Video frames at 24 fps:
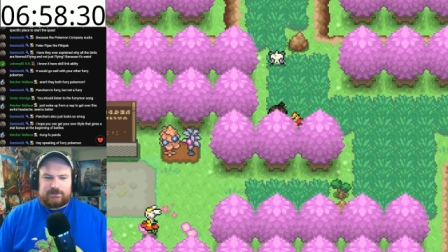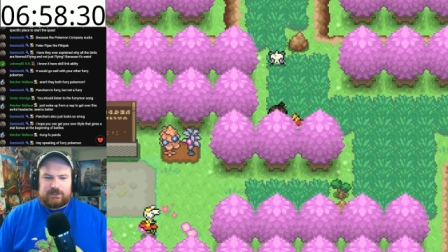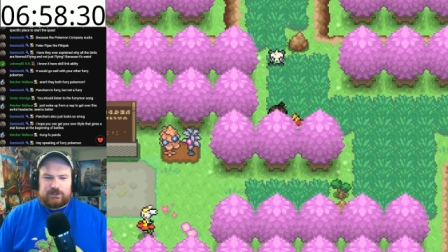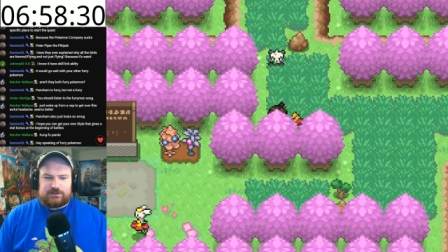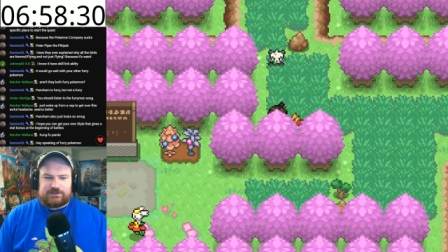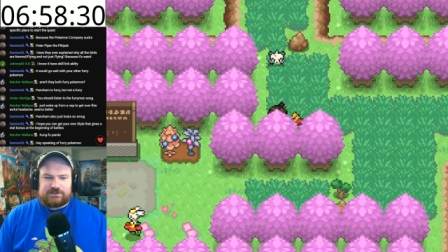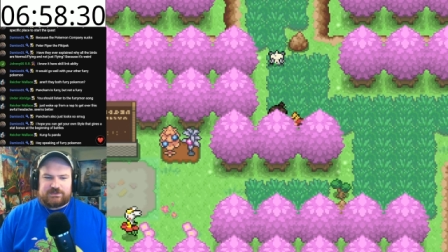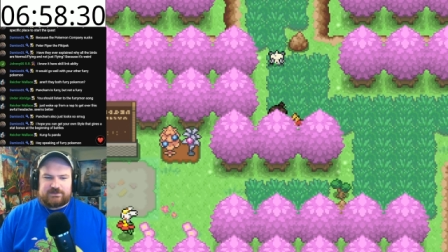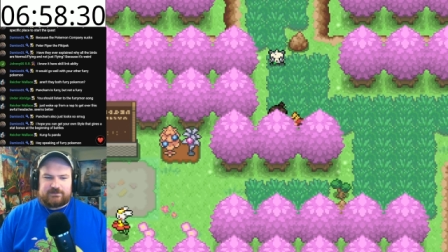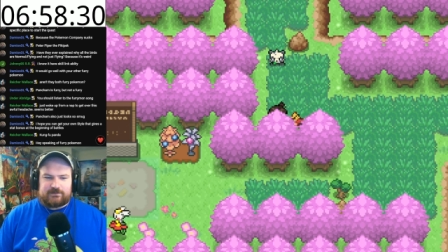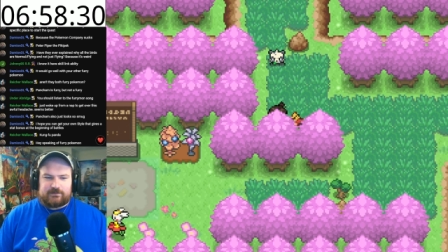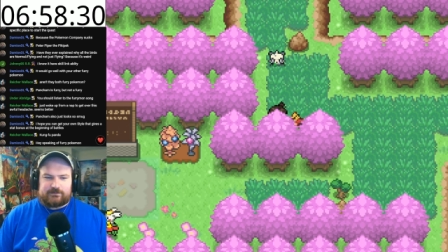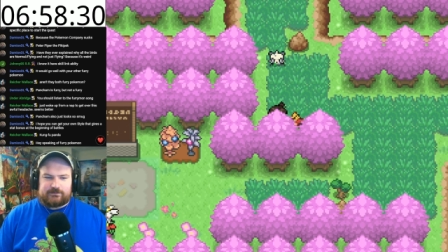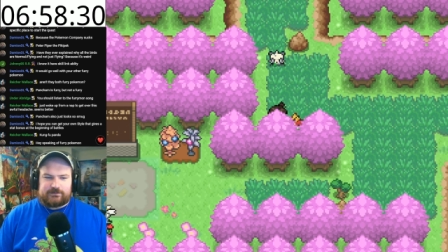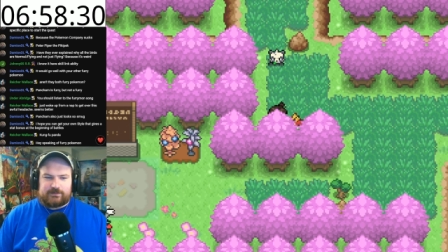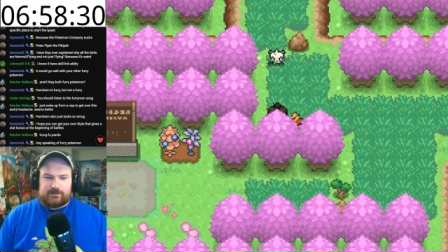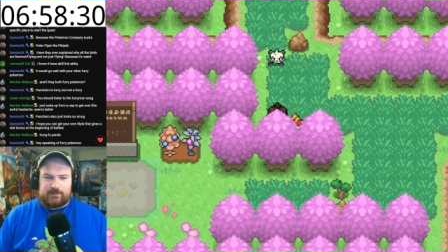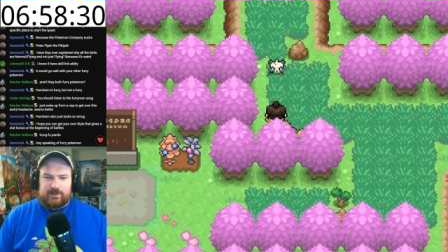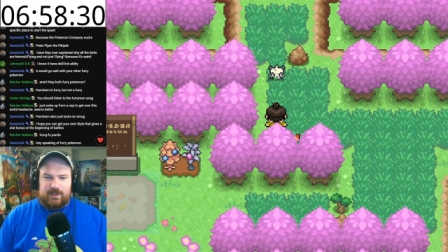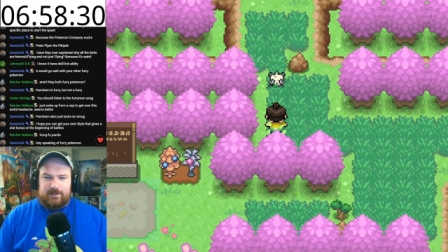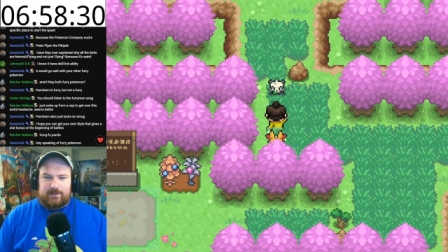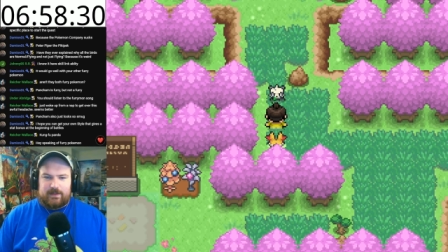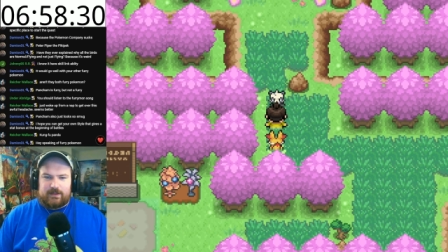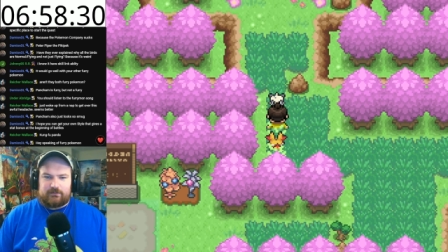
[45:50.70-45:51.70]
Oh, just a
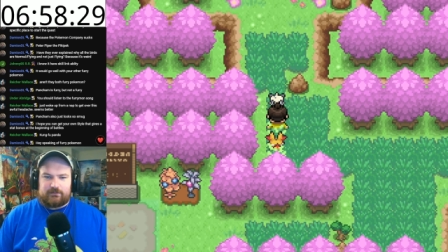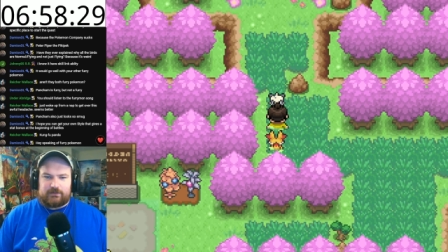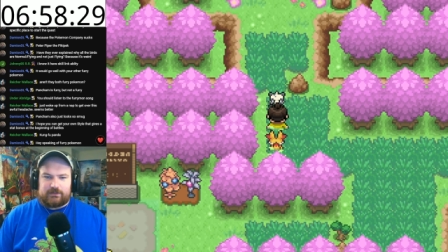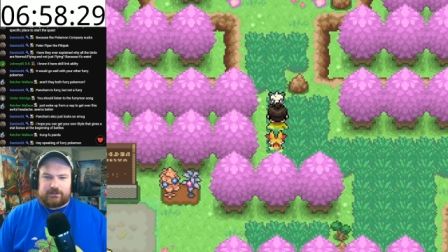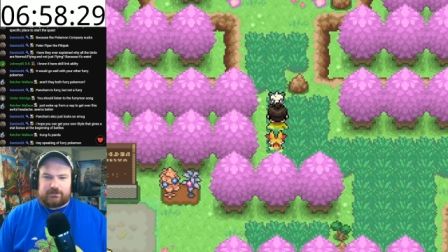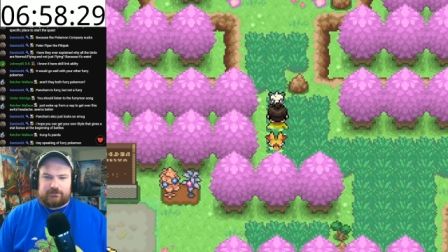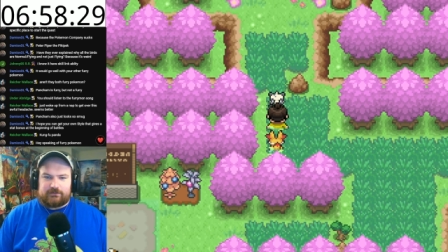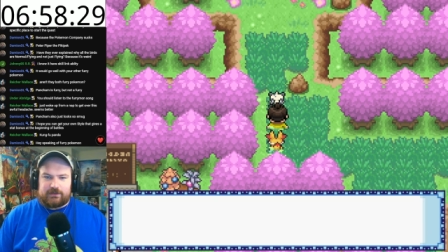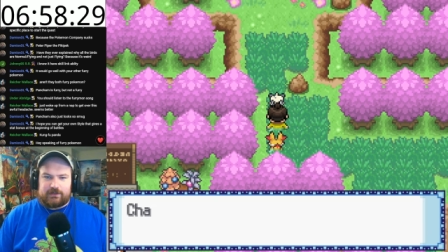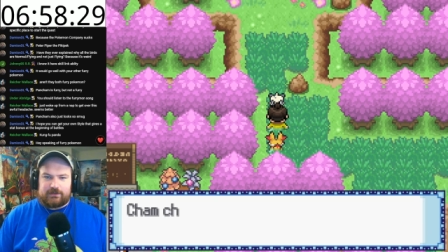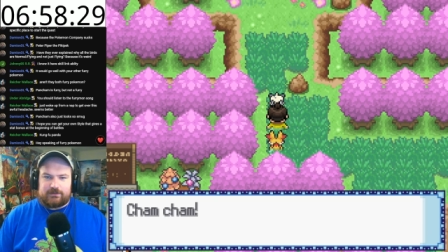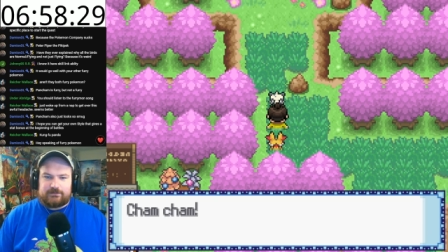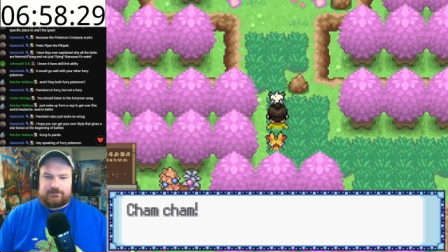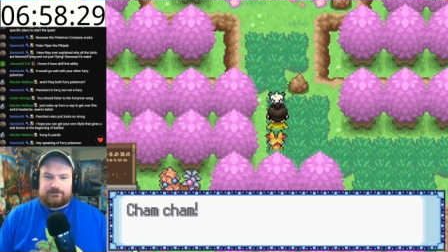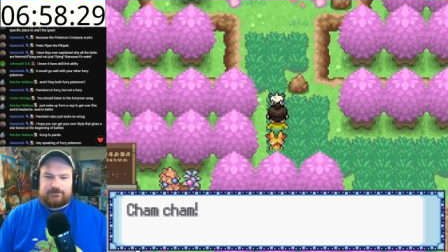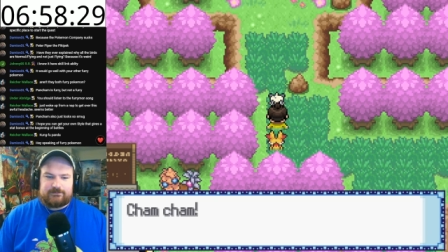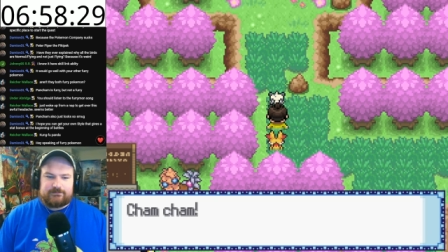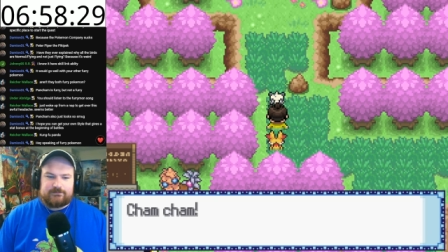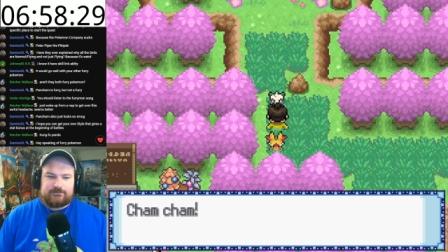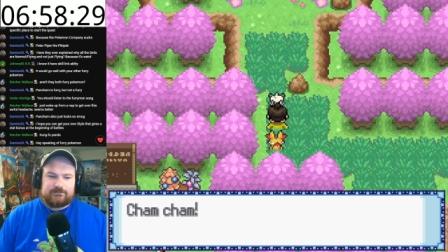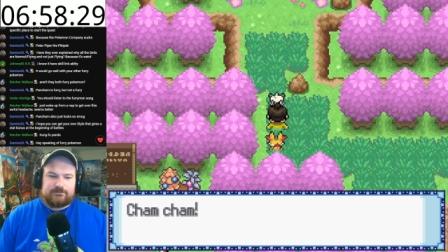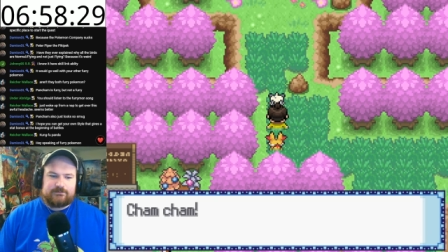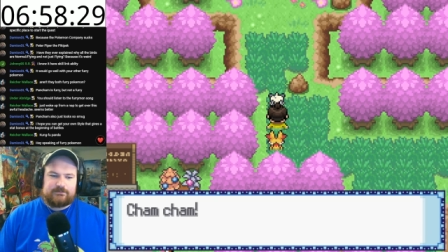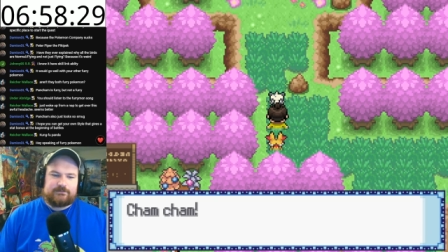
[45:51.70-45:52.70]
Flabébé running around.
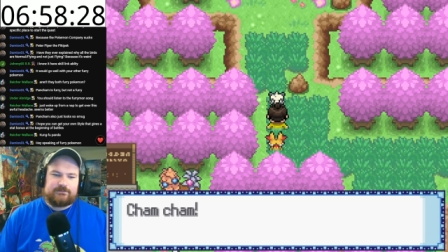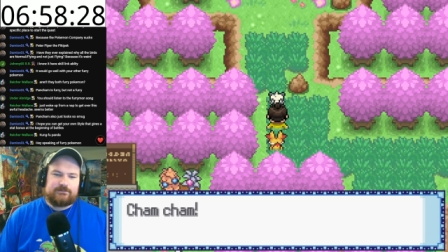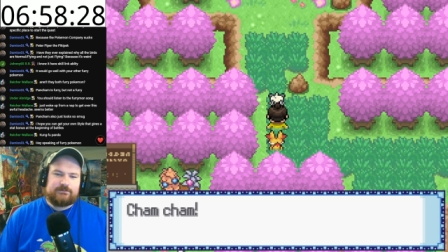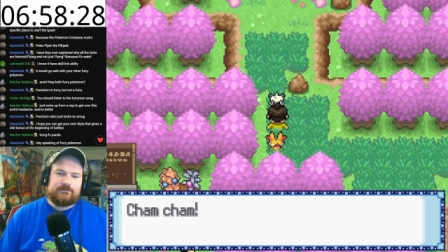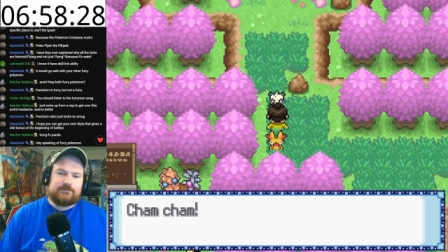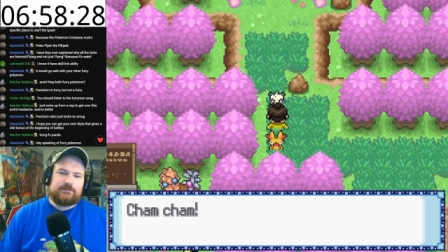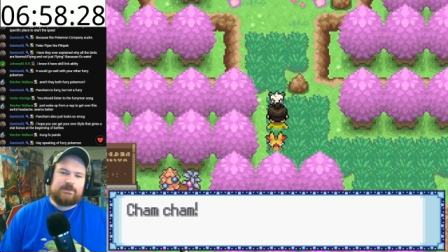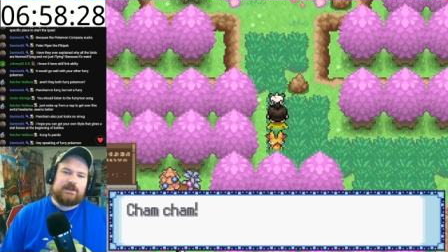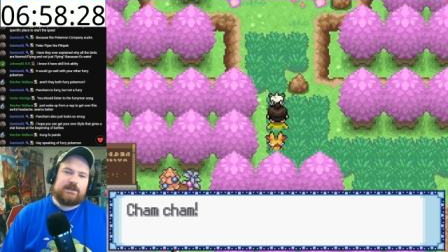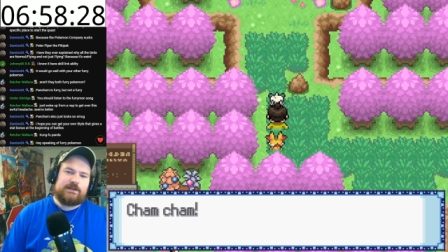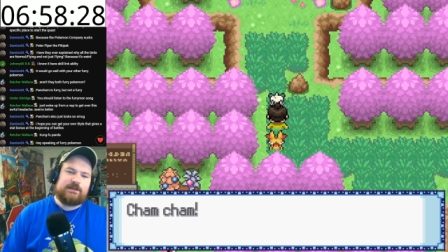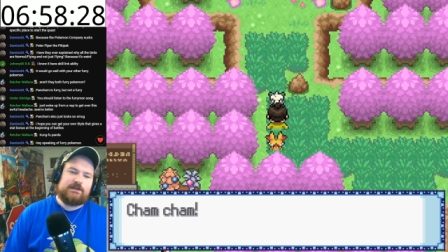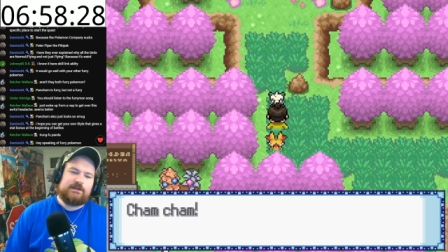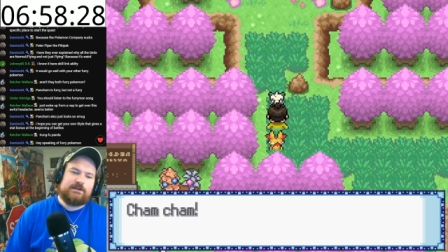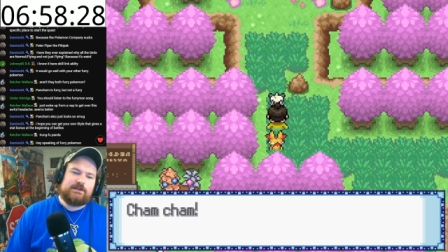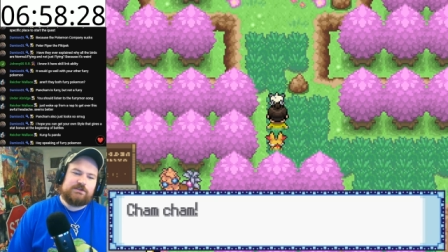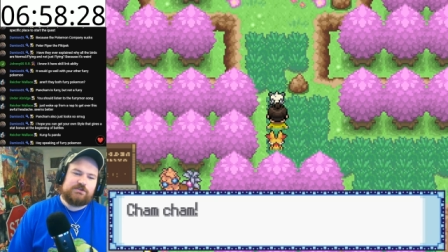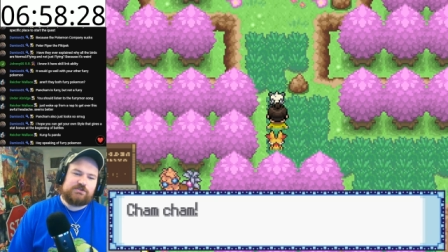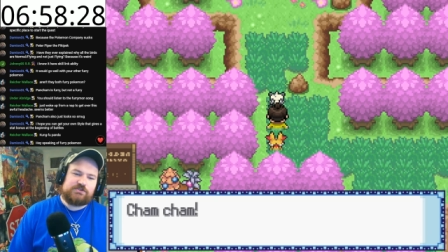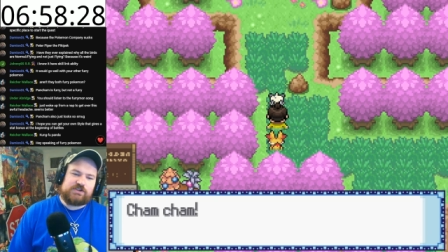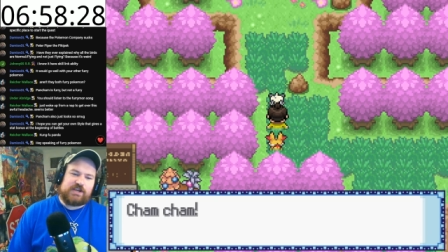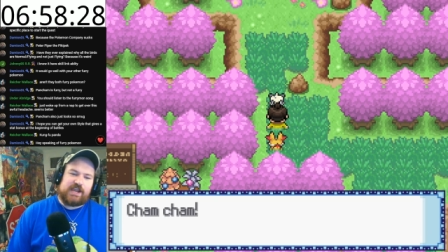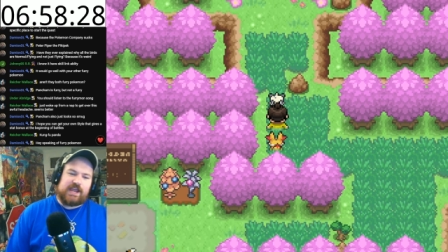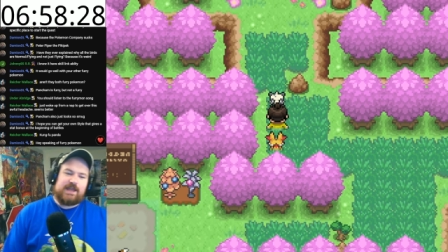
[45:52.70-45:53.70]

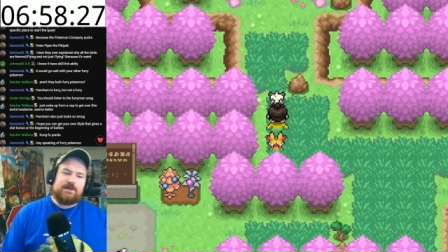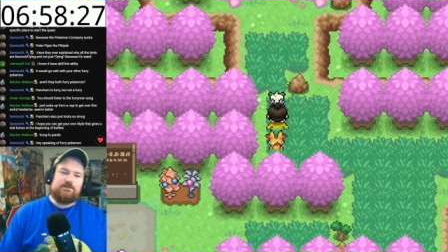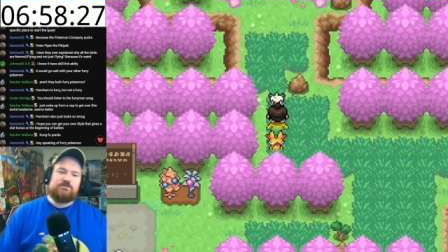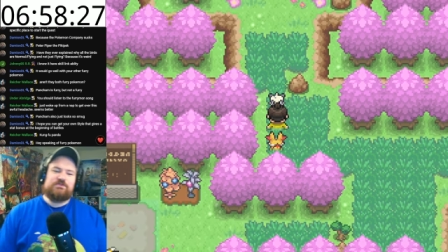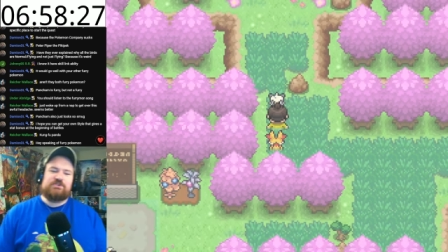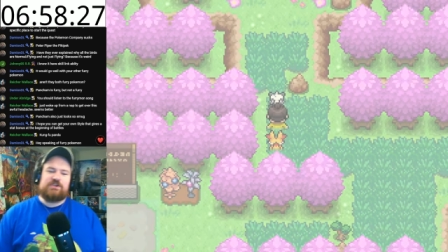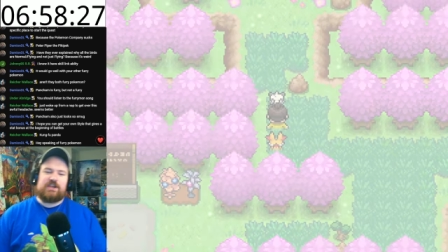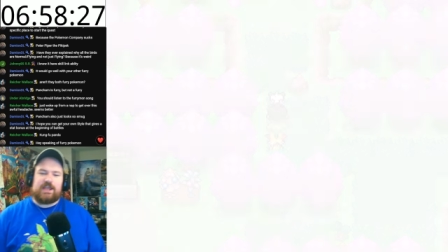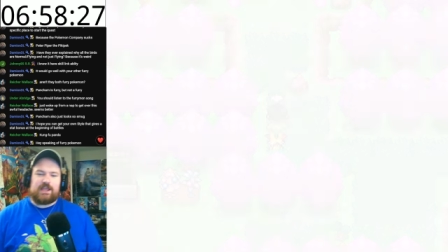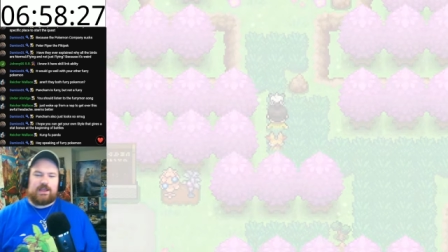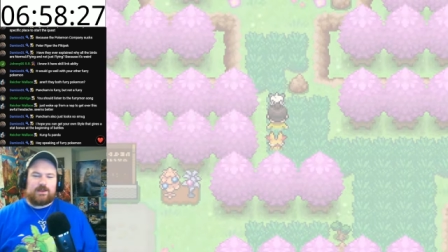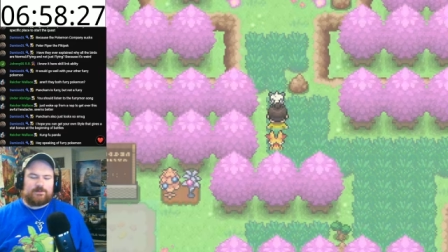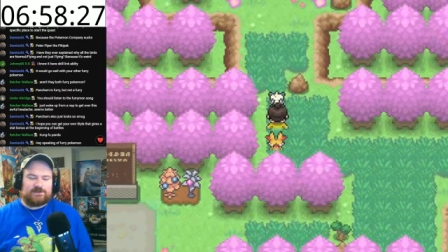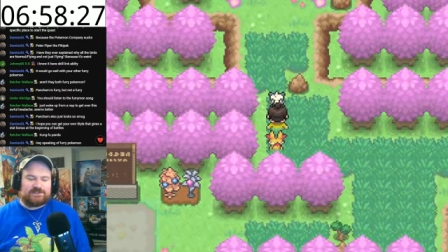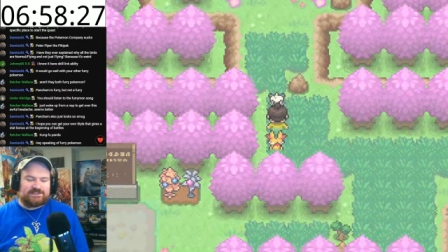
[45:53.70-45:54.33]
Cham Cham.